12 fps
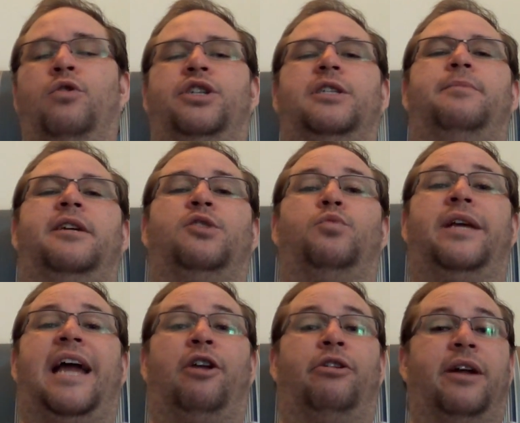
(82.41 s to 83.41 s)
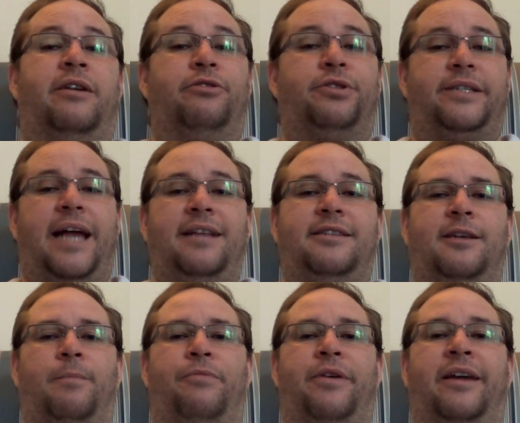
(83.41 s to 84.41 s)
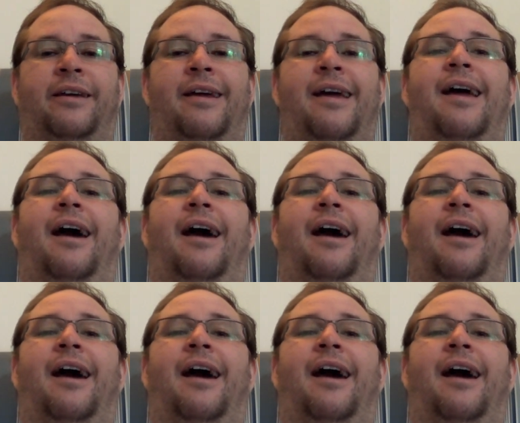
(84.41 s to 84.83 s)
or just because we cannot understand something,